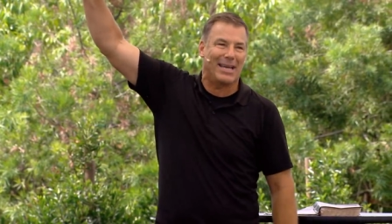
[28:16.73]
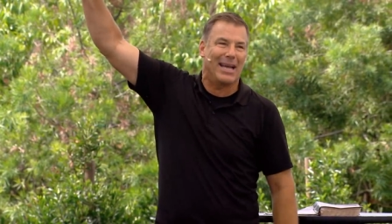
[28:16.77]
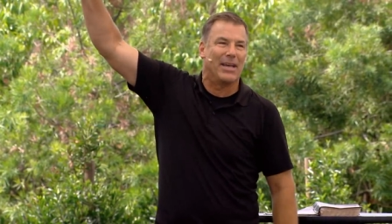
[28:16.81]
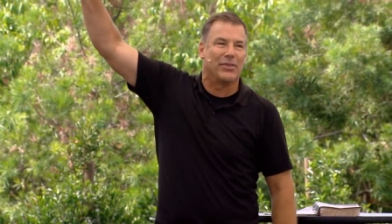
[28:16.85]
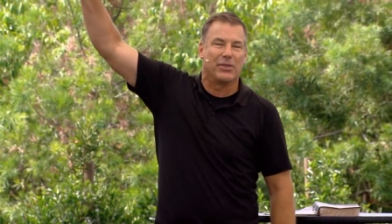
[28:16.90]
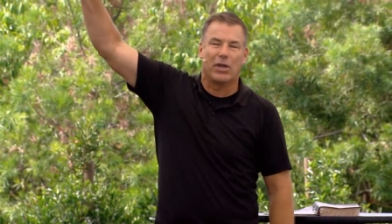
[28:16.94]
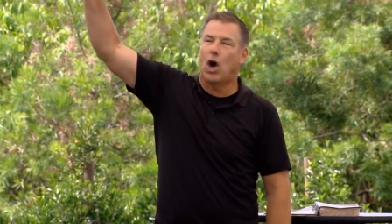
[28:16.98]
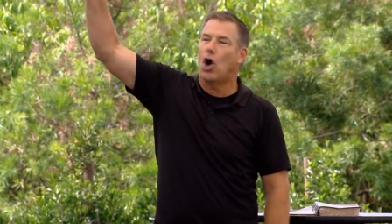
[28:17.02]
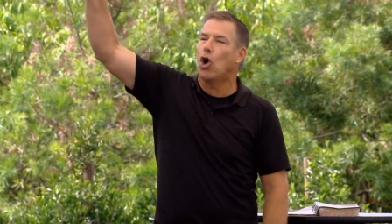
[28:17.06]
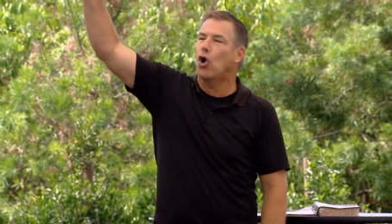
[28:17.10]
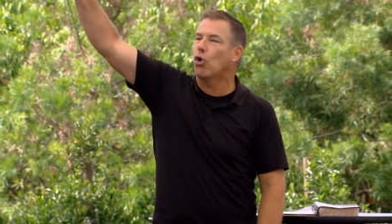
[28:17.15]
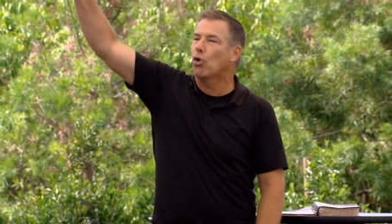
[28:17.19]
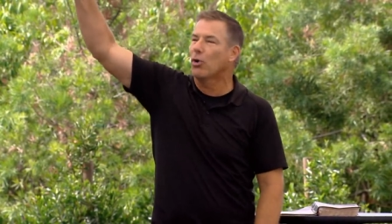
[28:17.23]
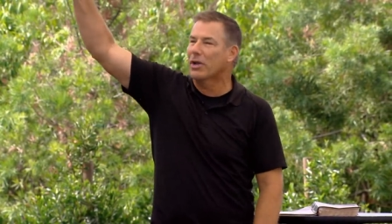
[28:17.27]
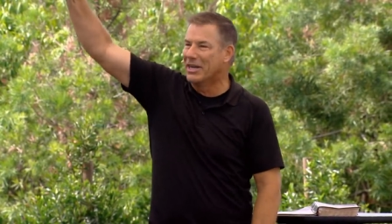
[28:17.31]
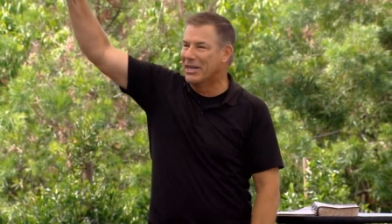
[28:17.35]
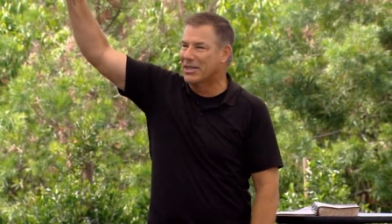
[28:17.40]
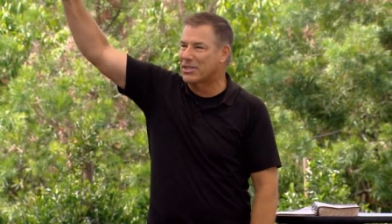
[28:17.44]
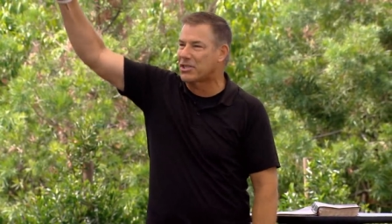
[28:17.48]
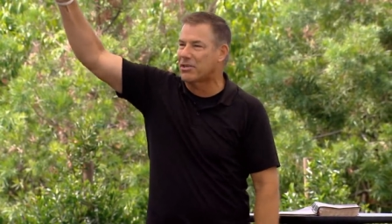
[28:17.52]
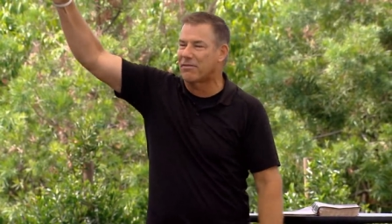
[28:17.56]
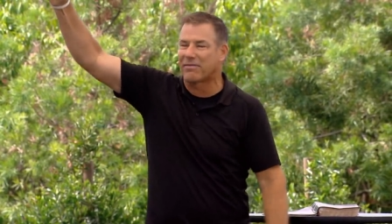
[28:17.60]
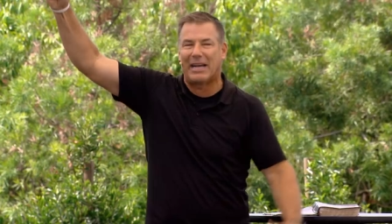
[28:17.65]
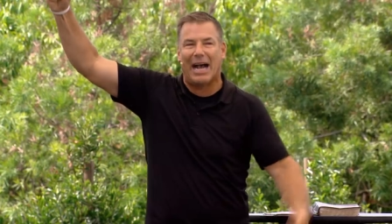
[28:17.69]
and the
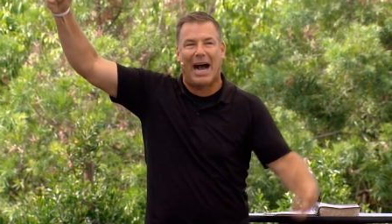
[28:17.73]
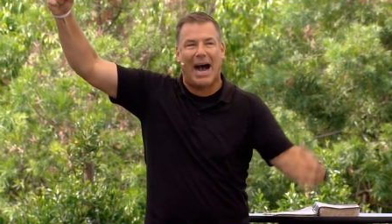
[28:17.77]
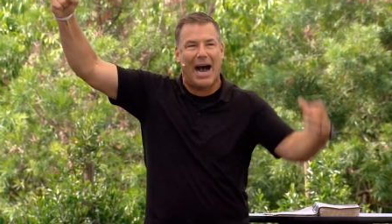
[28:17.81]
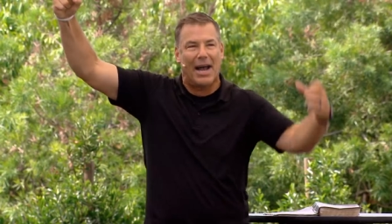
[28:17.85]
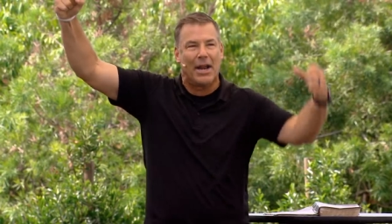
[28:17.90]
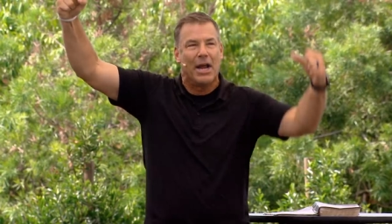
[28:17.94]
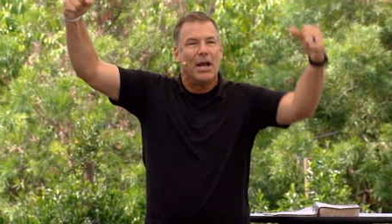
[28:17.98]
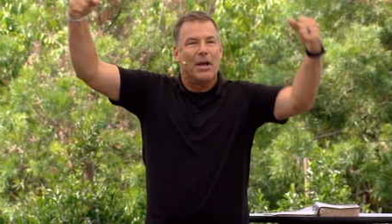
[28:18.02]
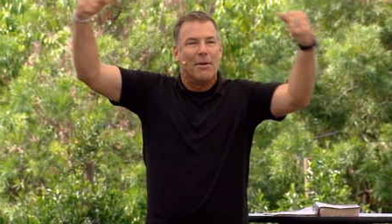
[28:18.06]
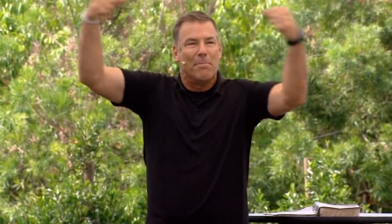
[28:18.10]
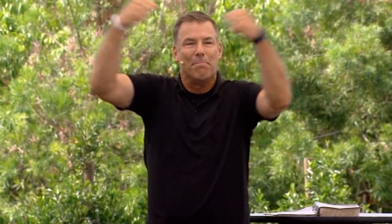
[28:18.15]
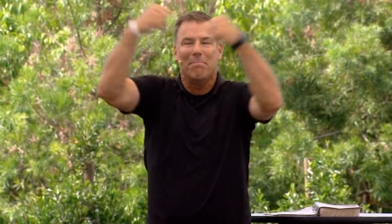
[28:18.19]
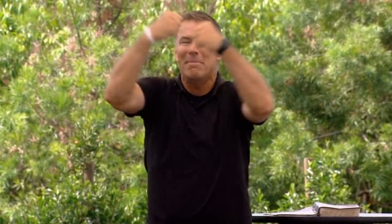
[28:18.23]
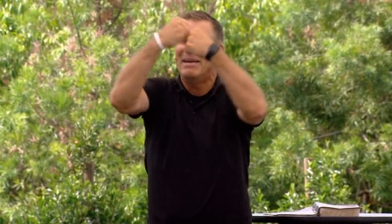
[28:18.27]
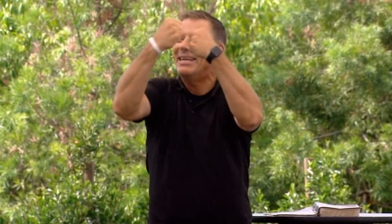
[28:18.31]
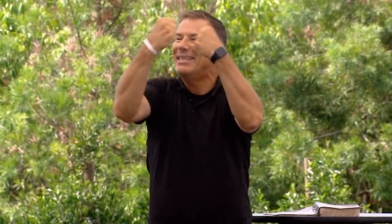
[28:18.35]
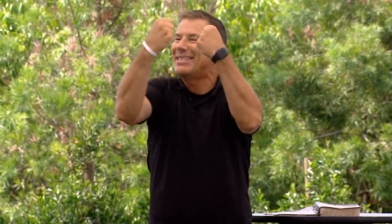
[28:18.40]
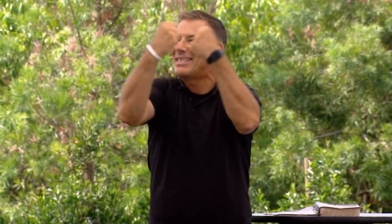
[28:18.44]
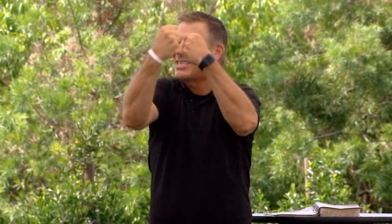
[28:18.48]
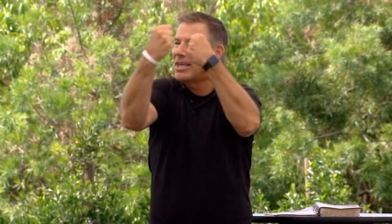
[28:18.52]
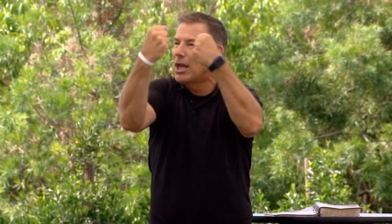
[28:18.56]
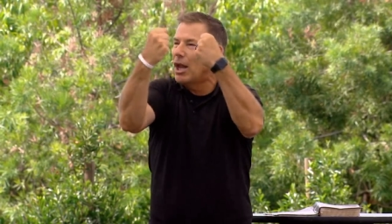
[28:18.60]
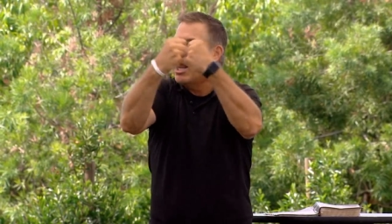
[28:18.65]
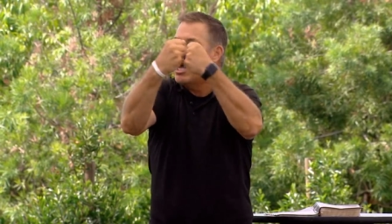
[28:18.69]
holiness of God
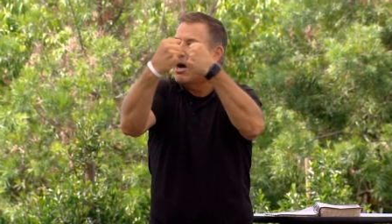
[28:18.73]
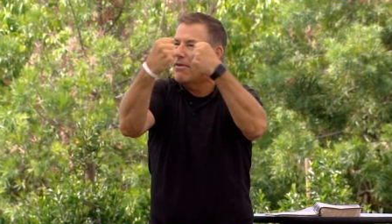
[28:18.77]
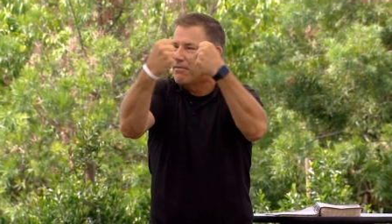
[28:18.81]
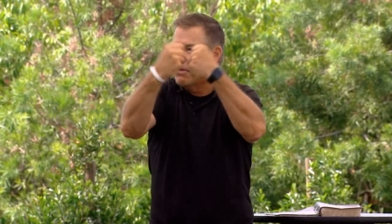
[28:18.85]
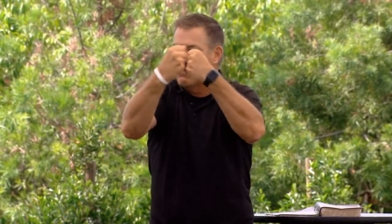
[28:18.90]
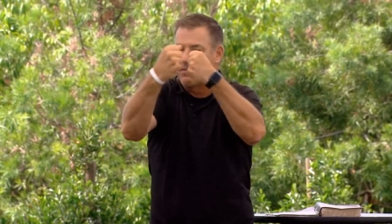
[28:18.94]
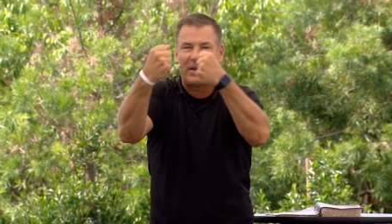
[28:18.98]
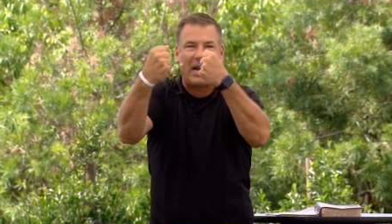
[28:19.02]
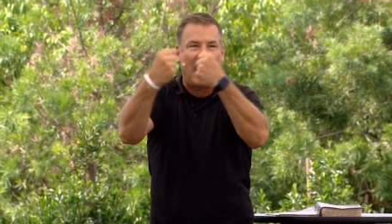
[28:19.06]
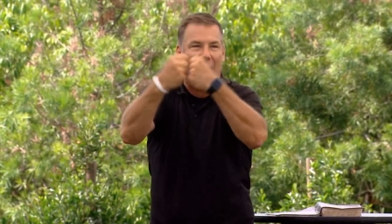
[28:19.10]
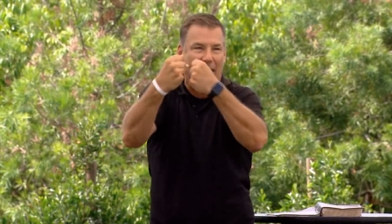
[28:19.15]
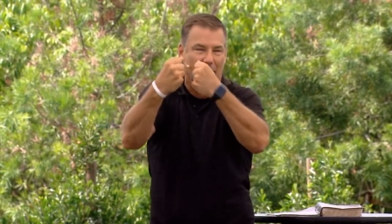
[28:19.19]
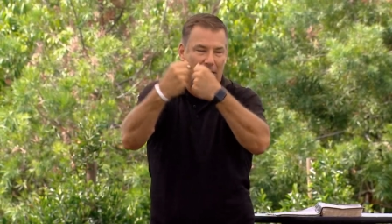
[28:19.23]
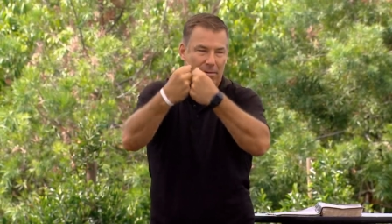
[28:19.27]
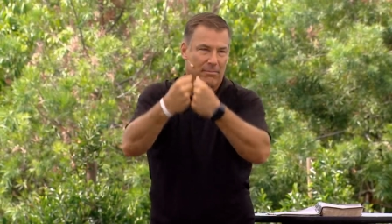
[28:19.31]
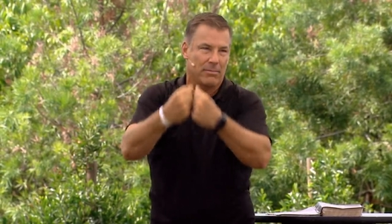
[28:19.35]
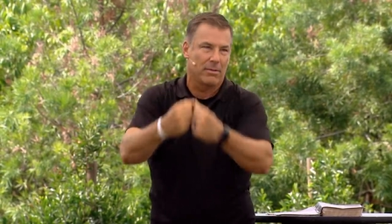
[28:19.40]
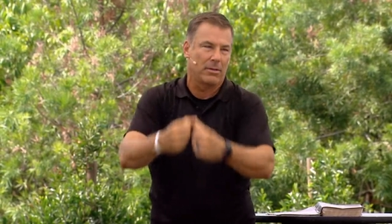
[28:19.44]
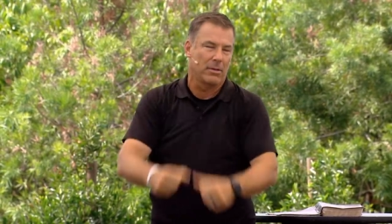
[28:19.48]
meets the love of God.